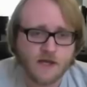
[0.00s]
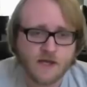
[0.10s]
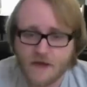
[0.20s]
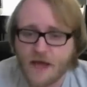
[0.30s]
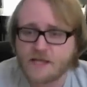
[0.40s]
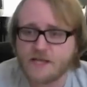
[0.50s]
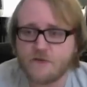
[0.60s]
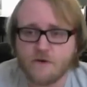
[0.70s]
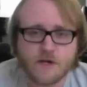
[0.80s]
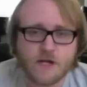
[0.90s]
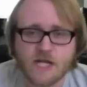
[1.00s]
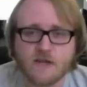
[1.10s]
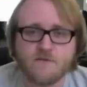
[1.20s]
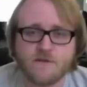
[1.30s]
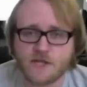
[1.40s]
In fact, if you're in
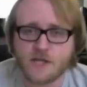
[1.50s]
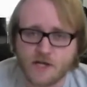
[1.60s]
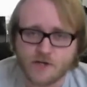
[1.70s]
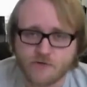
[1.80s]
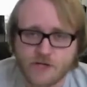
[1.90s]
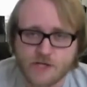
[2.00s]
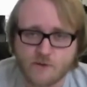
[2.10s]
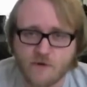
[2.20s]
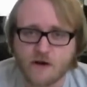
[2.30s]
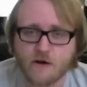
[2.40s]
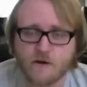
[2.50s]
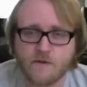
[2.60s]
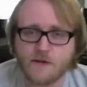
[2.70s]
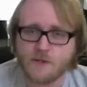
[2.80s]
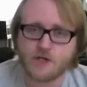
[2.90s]
any of these countries where
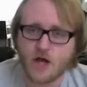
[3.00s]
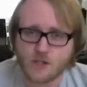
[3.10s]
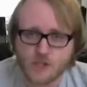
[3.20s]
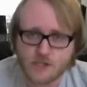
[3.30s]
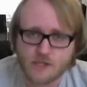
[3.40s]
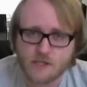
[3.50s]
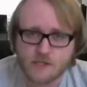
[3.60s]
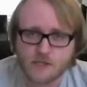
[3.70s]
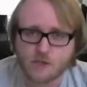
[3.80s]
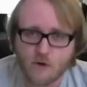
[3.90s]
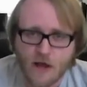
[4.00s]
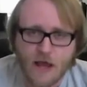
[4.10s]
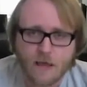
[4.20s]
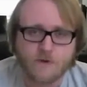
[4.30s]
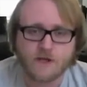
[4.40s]
the injustices
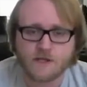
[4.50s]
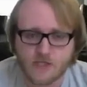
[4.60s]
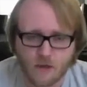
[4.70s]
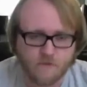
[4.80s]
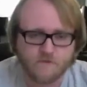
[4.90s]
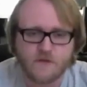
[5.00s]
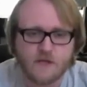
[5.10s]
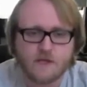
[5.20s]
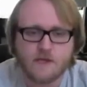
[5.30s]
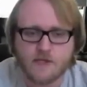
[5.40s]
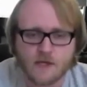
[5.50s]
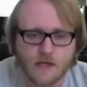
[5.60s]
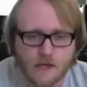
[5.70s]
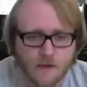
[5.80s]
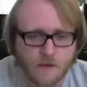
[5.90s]
described in some of these
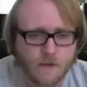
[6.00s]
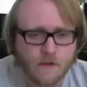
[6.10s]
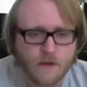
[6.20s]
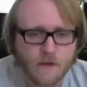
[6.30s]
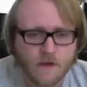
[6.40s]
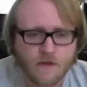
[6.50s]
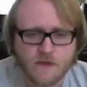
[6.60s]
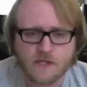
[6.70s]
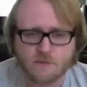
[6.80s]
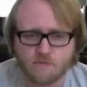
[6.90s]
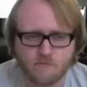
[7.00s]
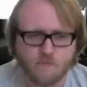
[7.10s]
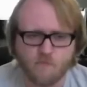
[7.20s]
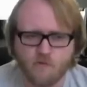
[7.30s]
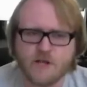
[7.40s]
uh, these
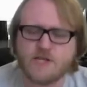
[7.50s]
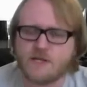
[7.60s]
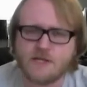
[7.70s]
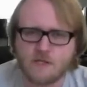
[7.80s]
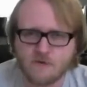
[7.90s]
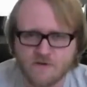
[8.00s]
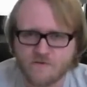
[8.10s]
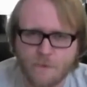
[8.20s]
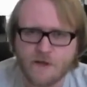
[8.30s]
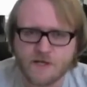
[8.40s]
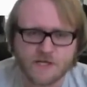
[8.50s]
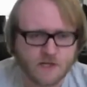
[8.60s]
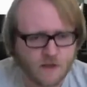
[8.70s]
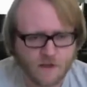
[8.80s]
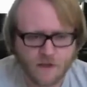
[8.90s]
reasons to be a
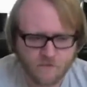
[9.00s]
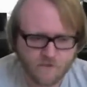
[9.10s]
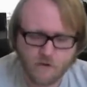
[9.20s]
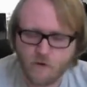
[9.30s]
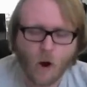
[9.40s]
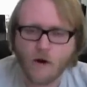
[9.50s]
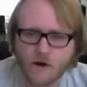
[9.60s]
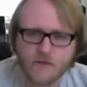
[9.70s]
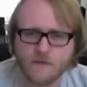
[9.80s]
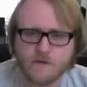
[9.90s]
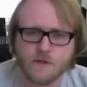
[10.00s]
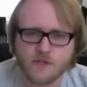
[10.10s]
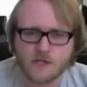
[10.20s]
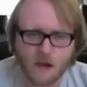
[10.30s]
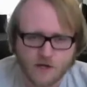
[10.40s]
feminist, if you are in
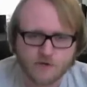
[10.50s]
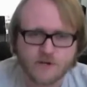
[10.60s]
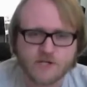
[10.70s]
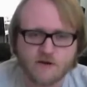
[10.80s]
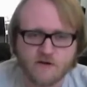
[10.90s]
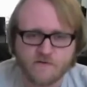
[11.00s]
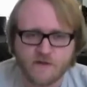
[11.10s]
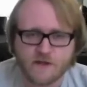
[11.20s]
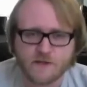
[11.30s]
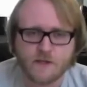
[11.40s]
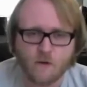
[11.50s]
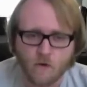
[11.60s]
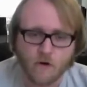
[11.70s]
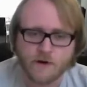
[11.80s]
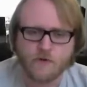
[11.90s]
those countries that are afflicted,
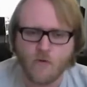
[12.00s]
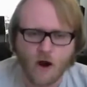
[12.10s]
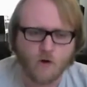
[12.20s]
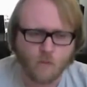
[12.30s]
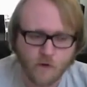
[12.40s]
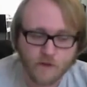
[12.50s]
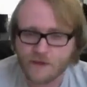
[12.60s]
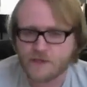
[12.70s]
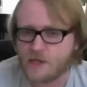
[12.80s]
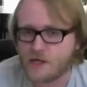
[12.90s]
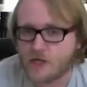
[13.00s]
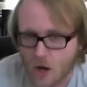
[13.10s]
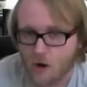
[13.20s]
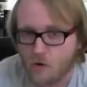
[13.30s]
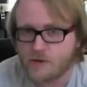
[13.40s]
or you are willing to
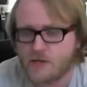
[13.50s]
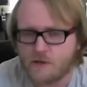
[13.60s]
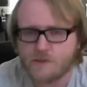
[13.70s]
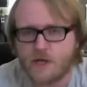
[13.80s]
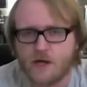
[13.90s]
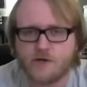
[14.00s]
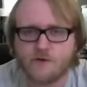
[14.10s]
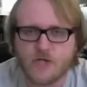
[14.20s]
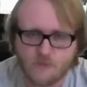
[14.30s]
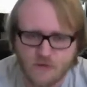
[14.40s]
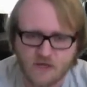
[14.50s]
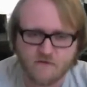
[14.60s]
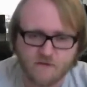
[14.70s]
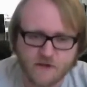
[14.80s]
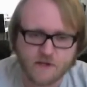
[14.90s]
go to those countries being
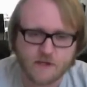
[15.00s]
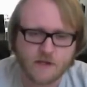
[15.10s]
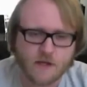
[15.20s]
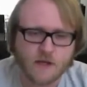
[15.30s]
afflicted,